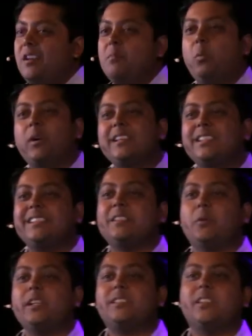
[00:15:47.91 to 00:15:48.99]
But what is
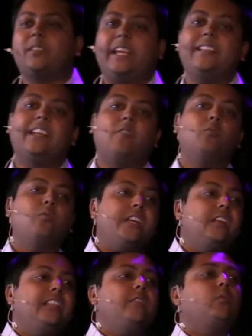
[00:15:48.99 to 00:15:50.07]
the thing that really,